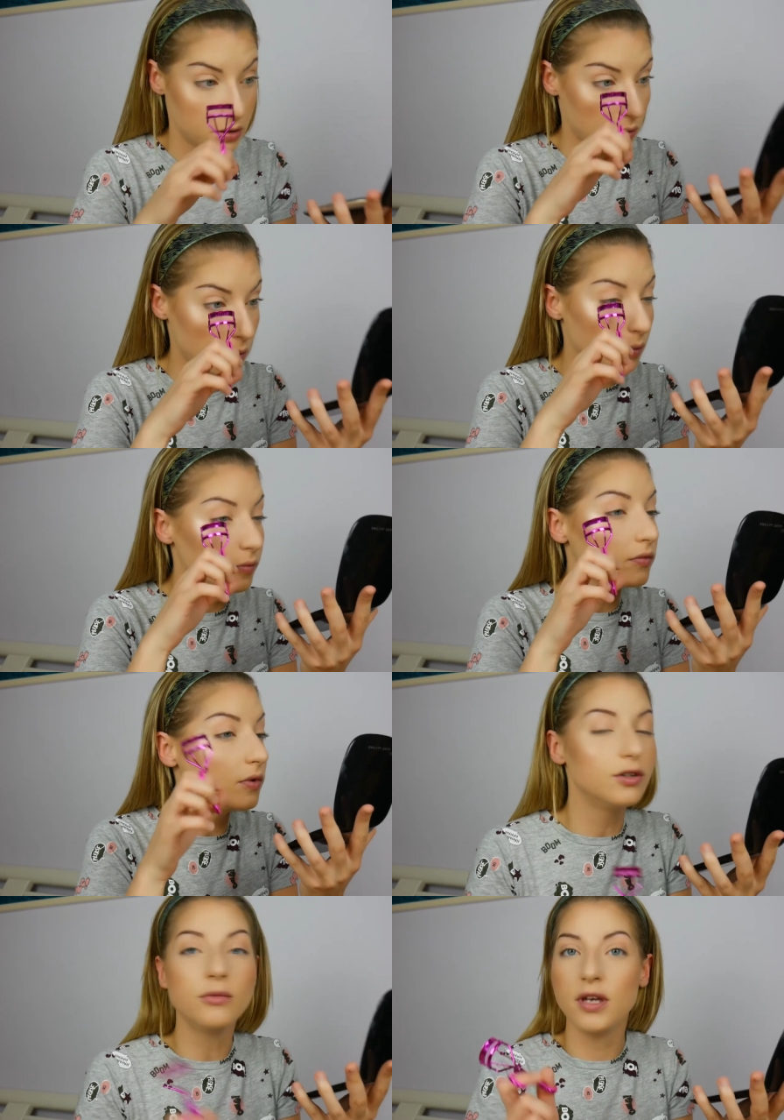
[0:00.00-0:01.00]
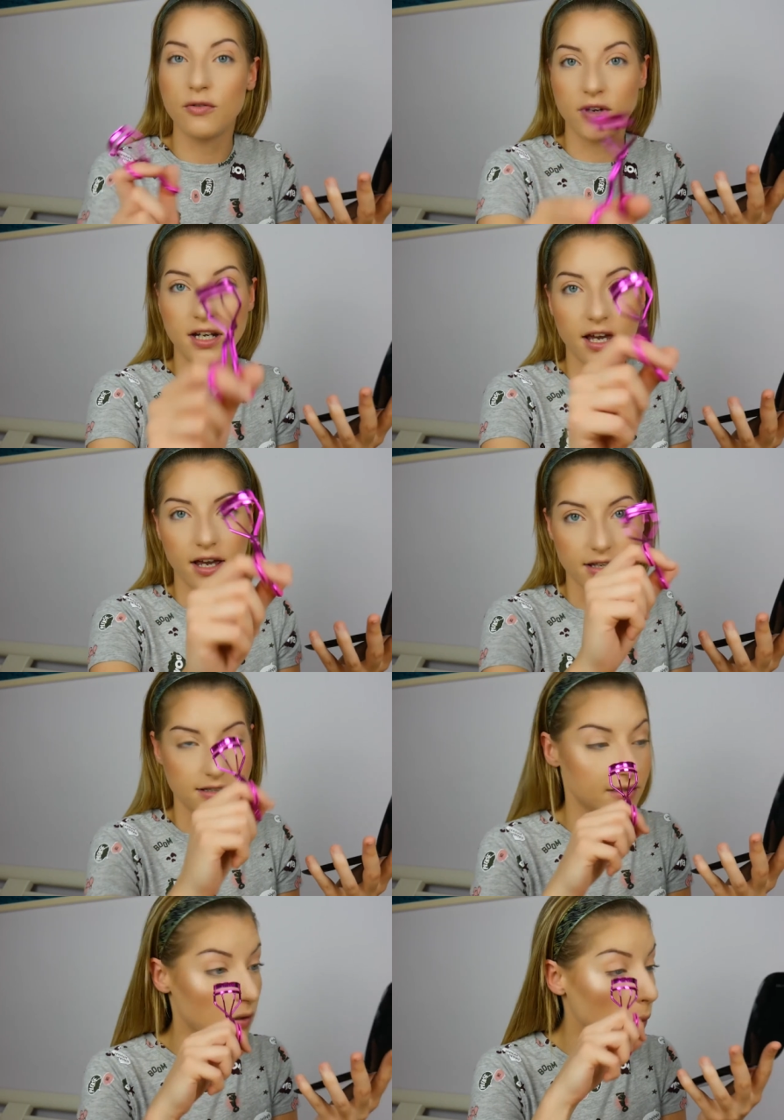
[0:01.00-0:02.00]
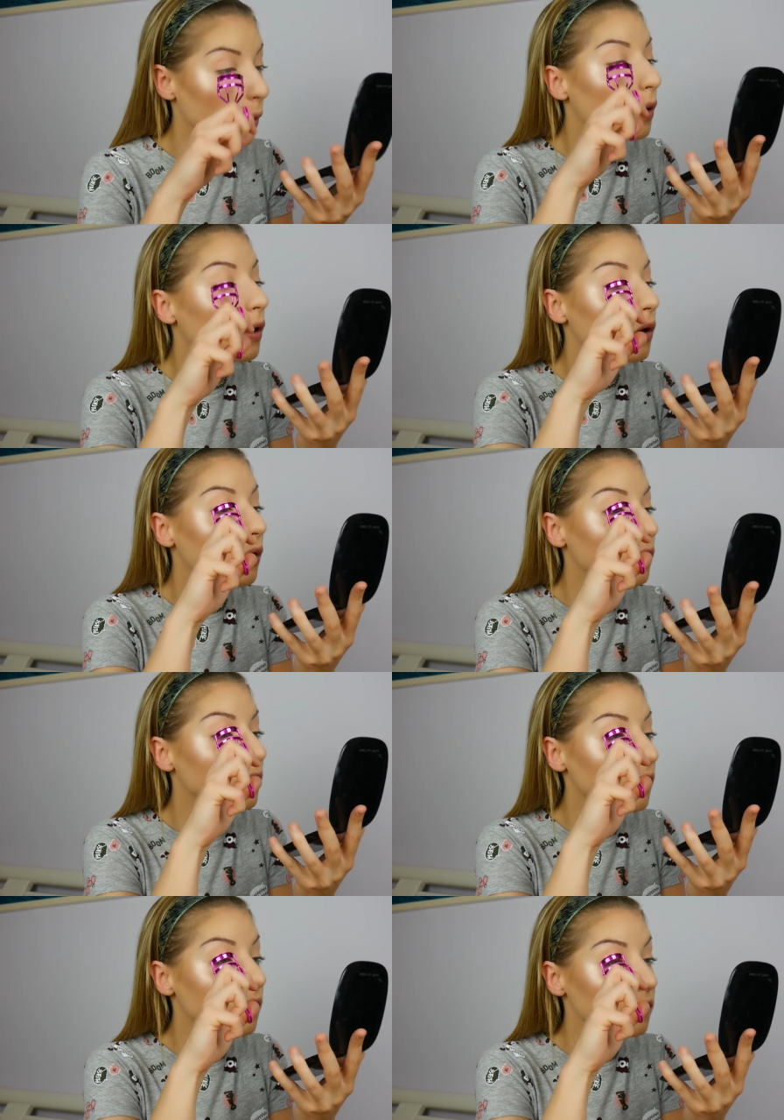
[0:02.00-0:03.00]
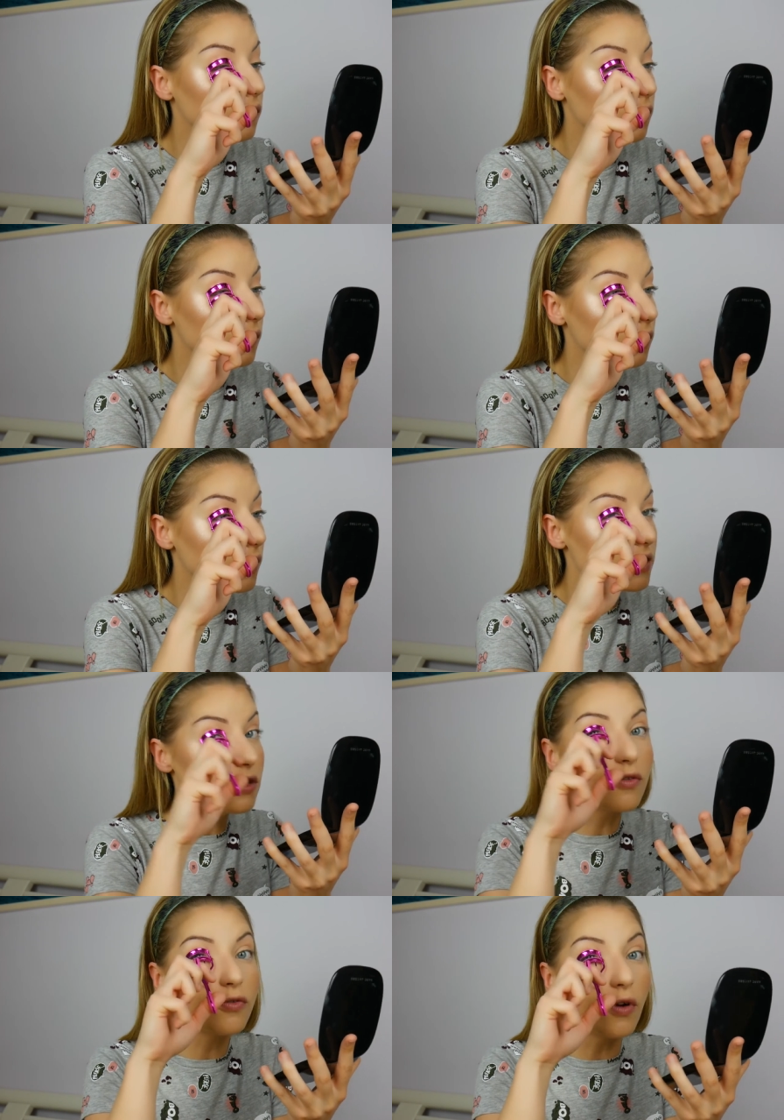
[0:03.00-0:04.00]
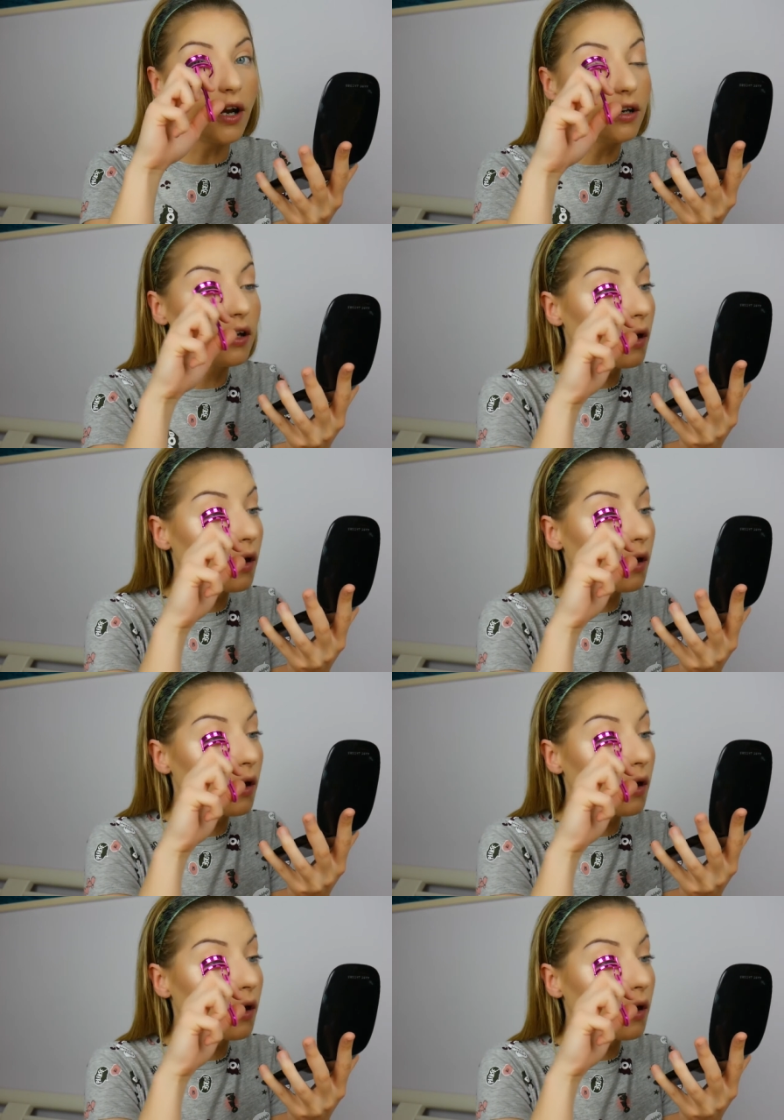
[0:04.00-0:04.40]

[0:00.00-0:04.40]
So don't be afraid, guys. This is your friend.